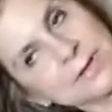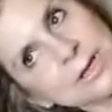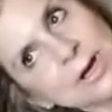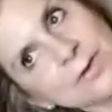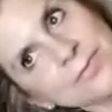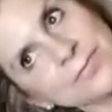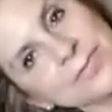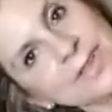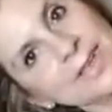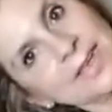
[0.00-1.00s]
video
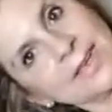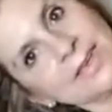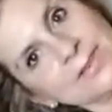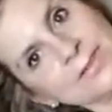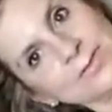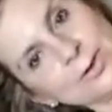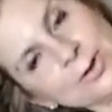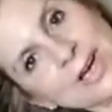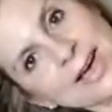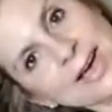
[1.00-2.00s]
for
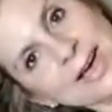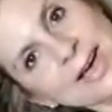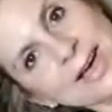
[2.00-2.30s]
you guys.